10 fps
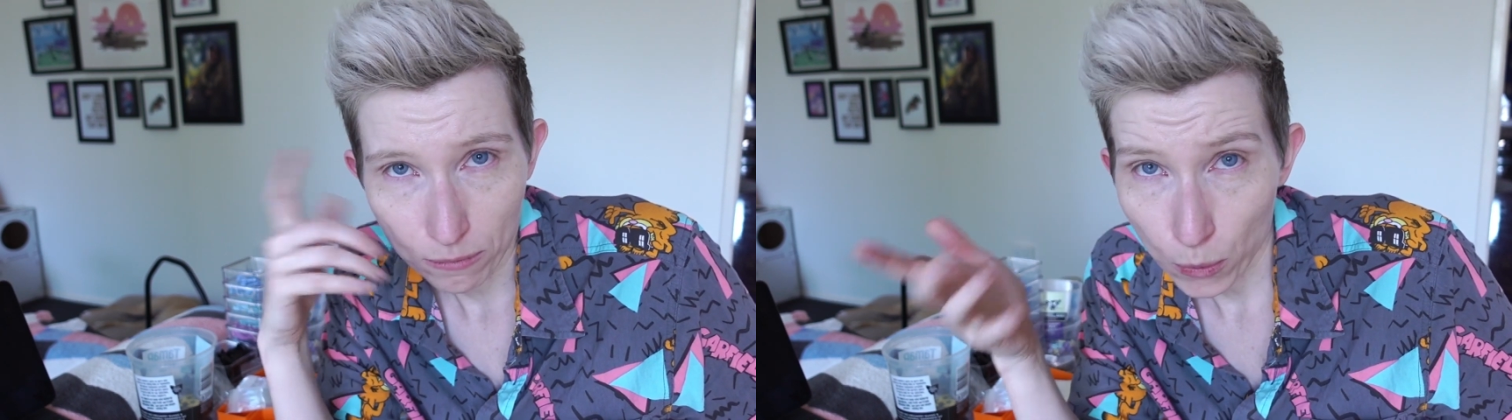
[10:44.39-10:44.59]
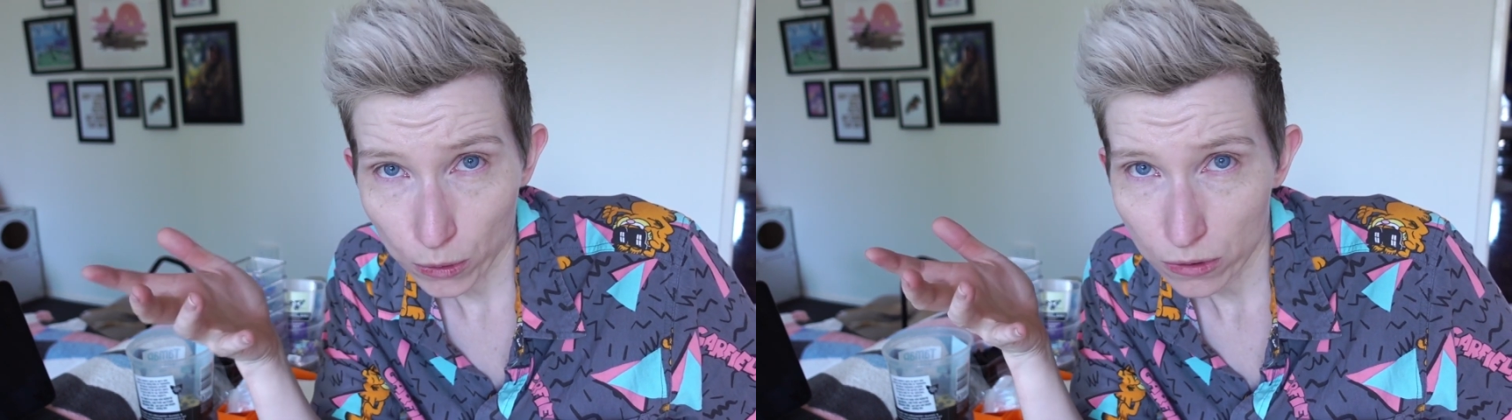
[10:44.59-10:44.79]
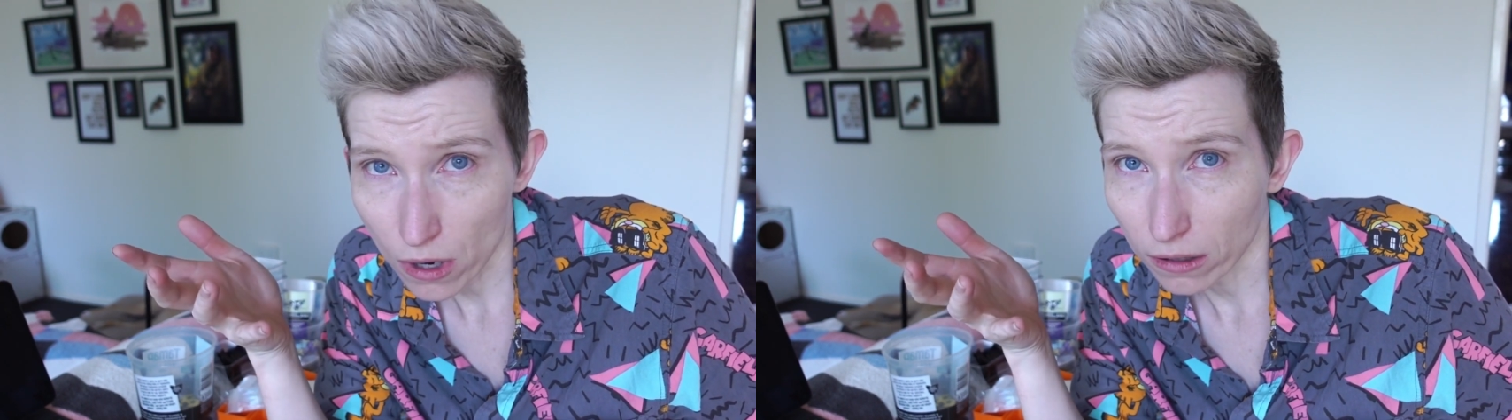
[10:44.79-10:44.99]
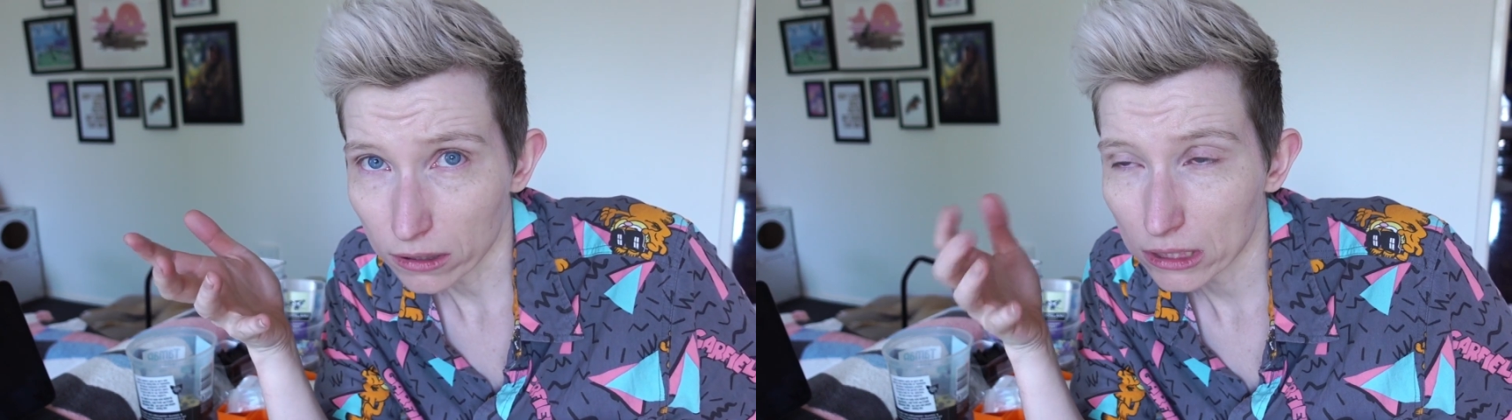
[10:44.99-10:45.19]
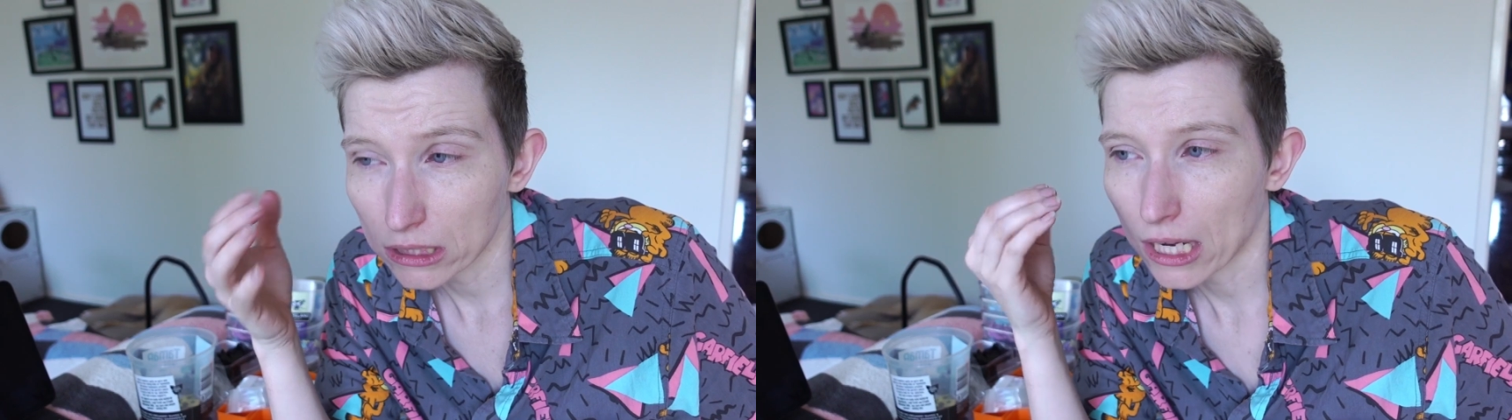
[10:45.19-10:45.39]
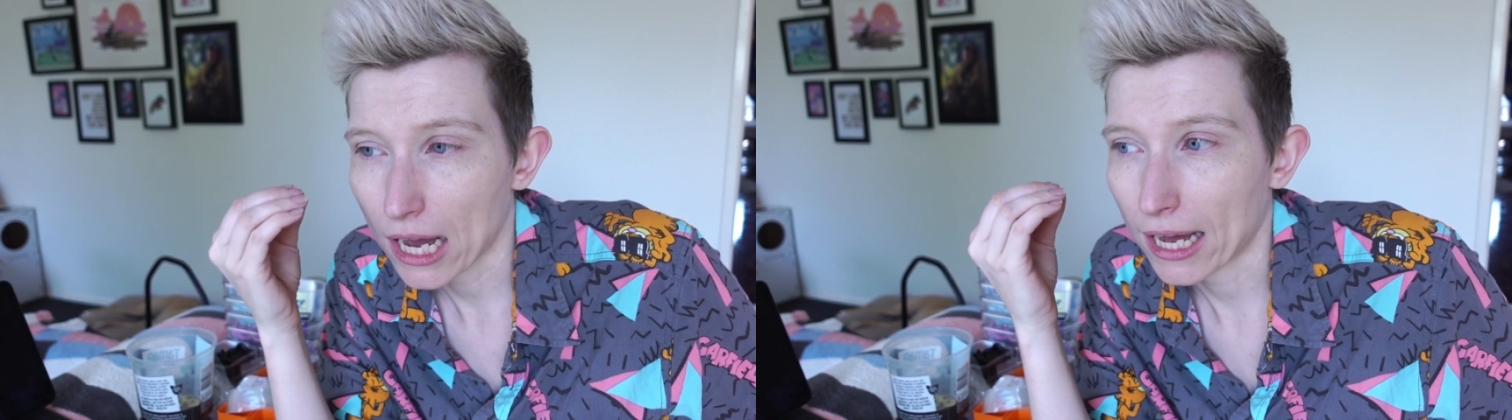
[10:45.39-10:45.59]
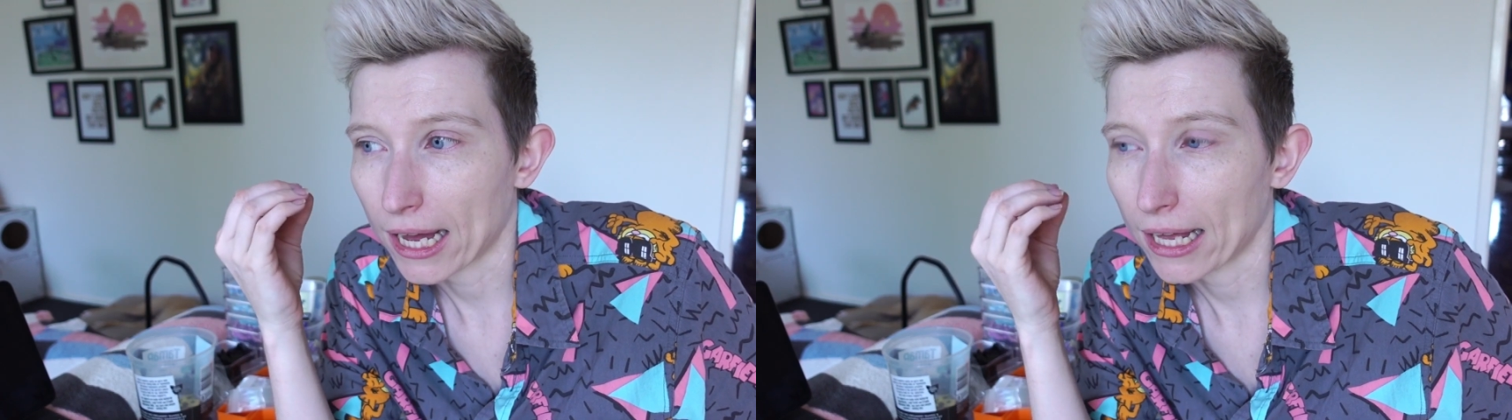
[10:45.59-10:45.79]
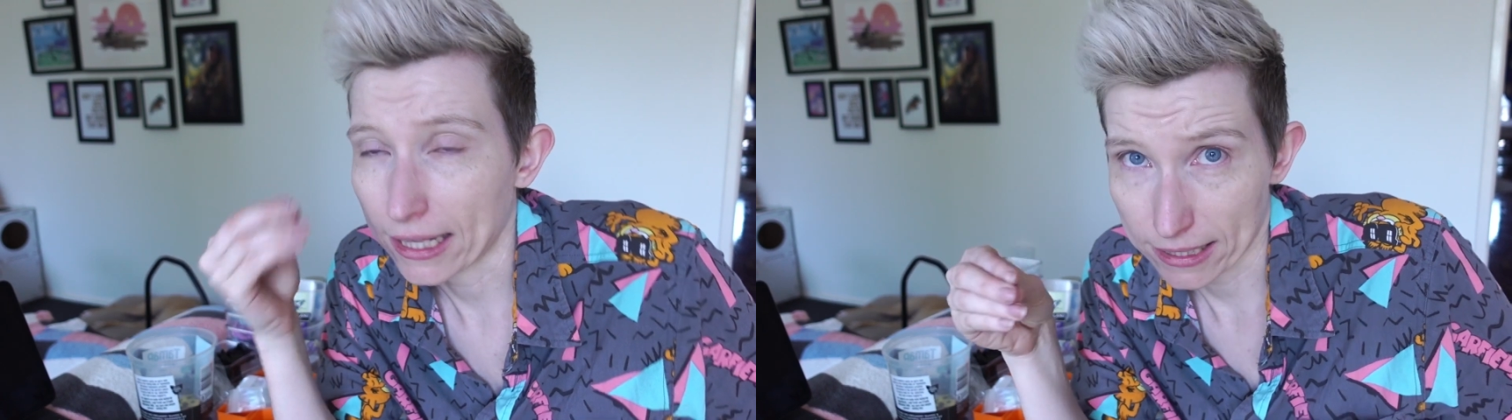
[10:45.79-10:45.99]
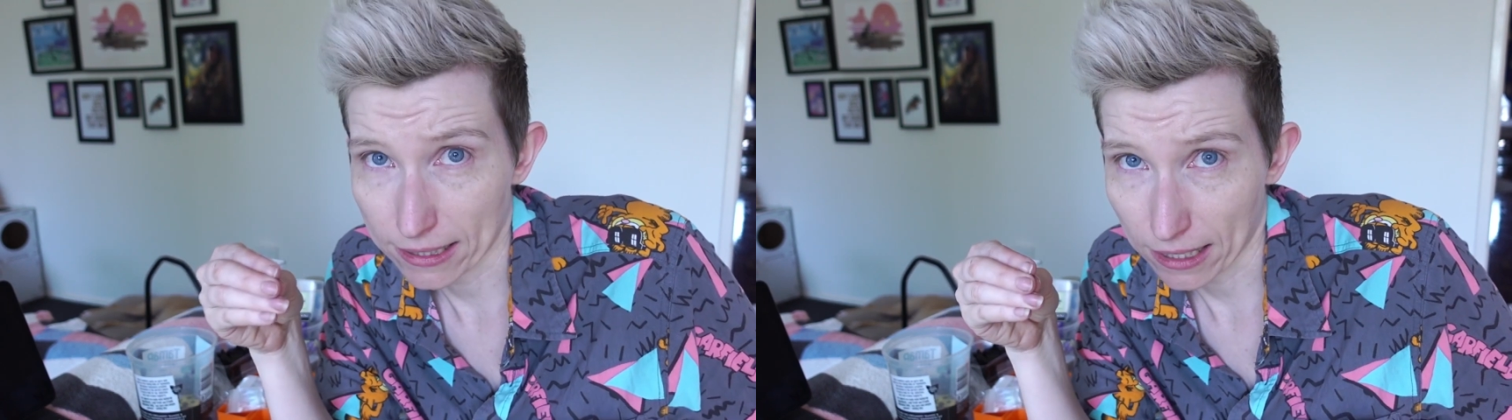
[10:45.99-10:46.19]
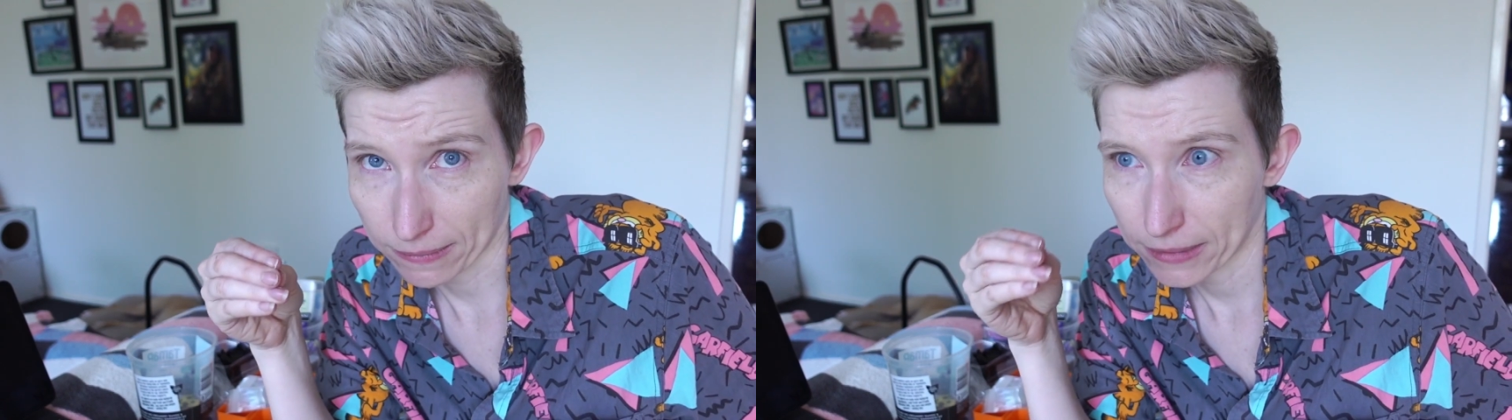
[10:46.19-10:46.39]
more stock this
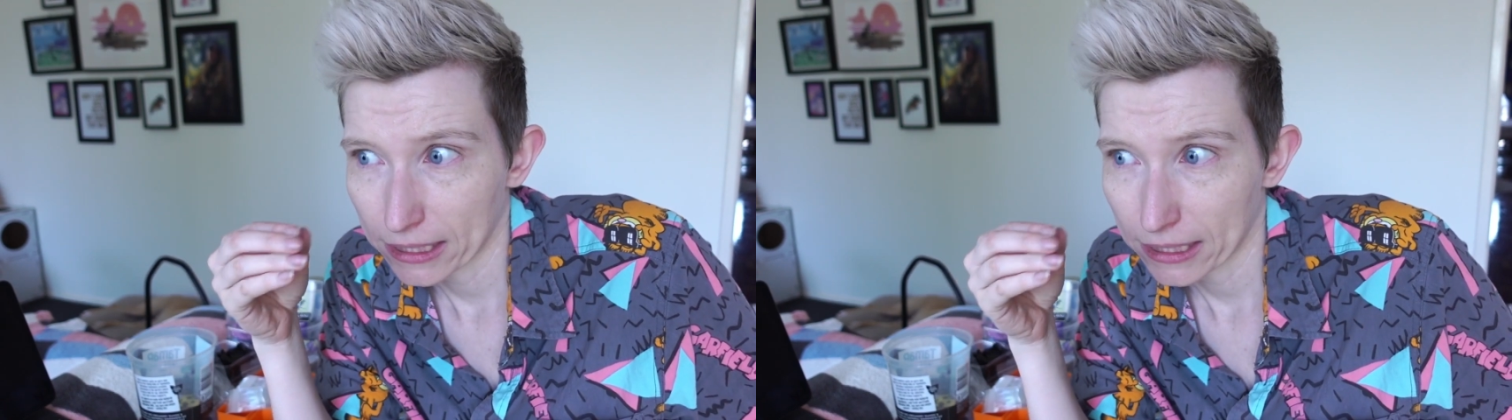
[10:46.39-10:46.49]
time,